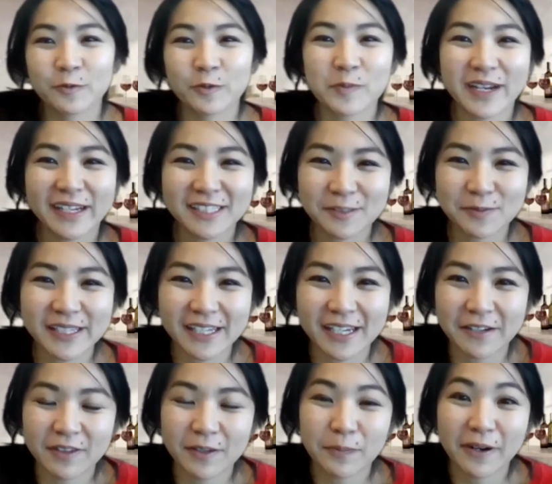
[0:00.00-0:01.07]
reminds me
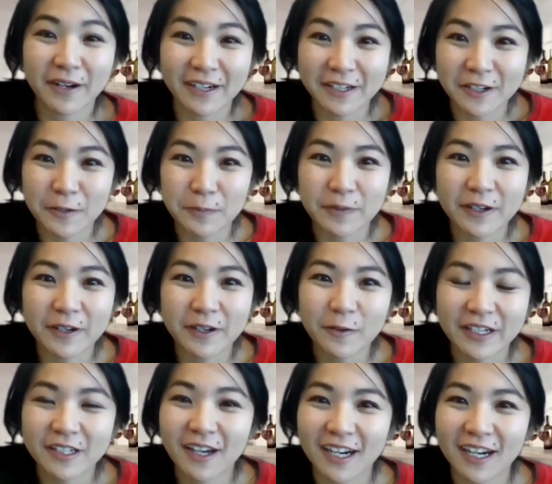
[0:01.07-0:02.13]
of the part in your book where you
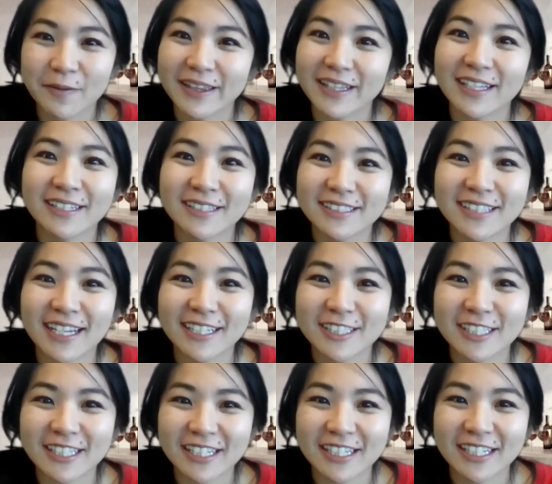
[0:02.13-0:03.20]
talk about the
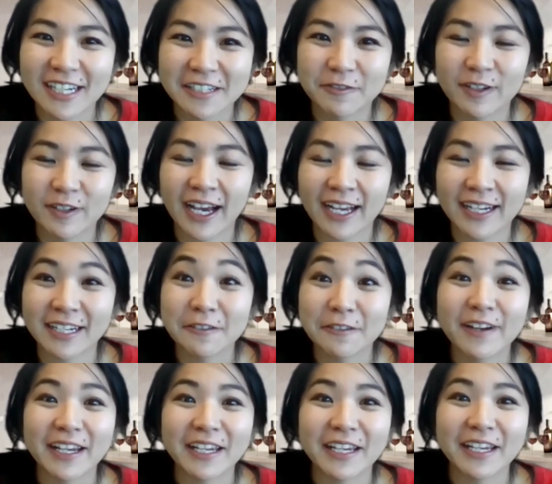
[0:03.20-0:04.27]
intersection of
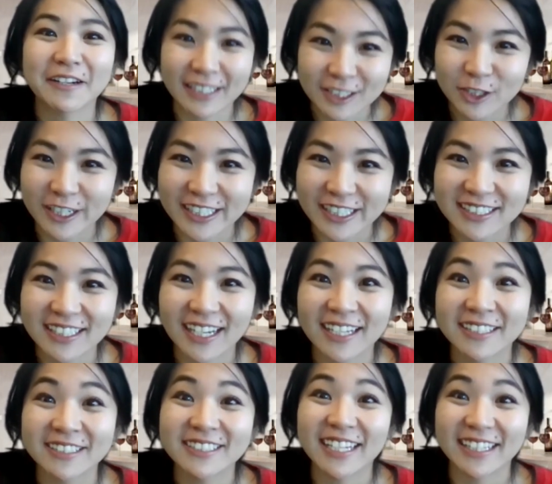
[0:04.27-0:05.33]
identifying your interest,
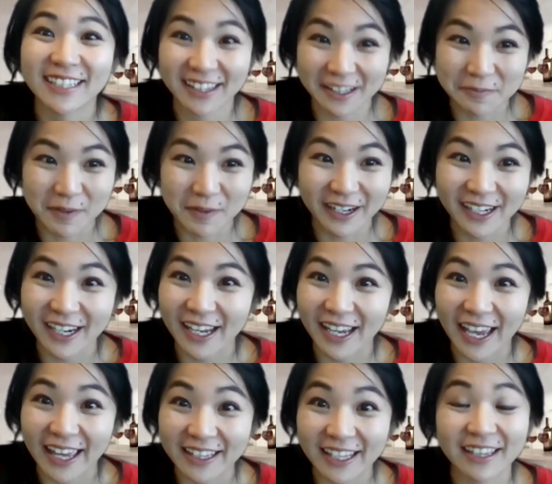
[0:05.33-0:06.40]
understanding the market,
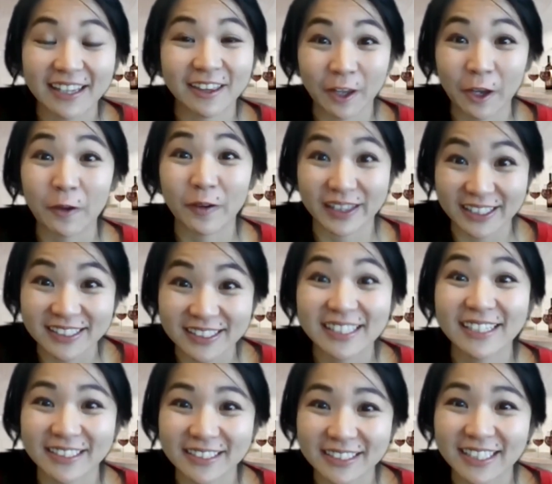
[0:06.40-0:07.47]
and then knowing the
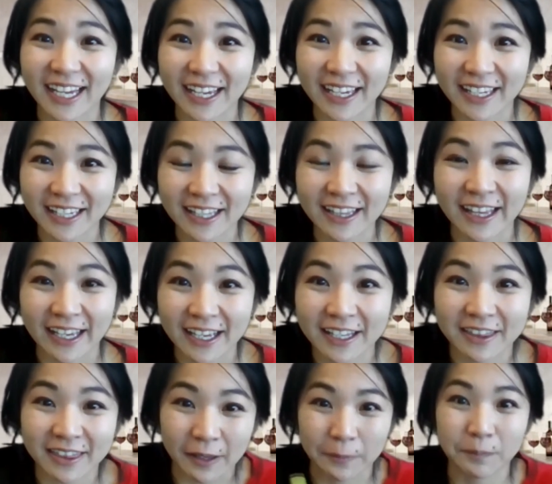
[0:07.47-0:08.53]
skills, that like
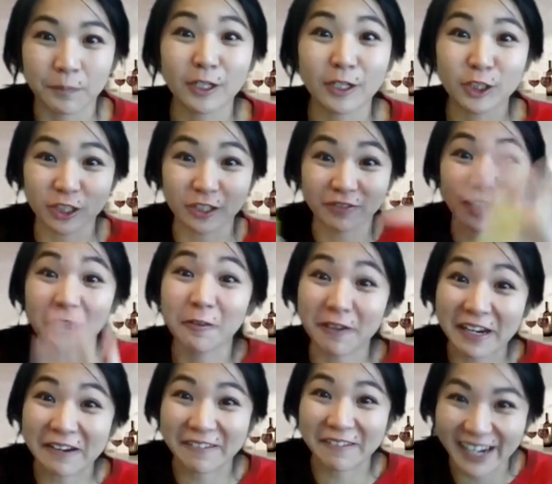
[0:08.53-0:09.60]
the merger of the
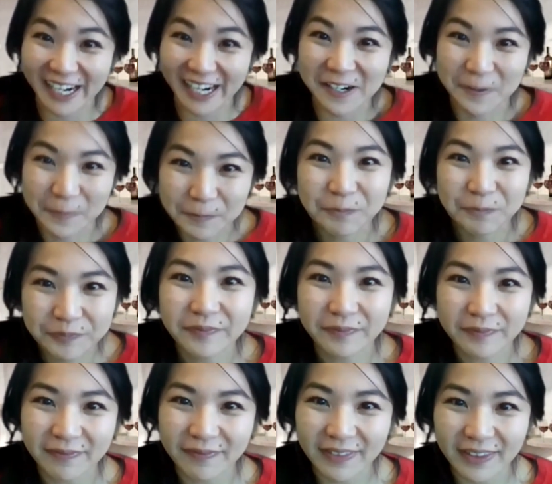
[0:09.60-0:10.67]
three, right?
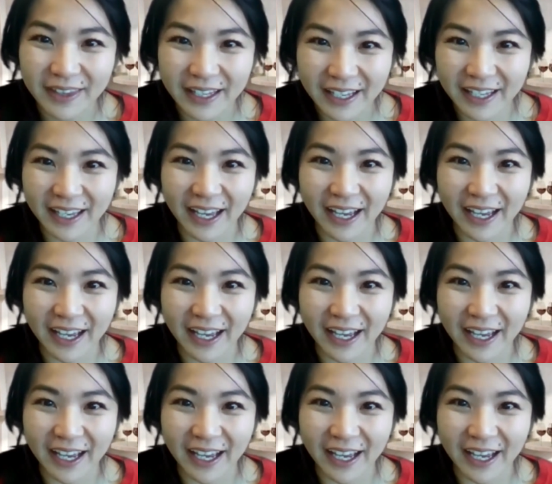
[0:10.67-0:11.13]
Yeah.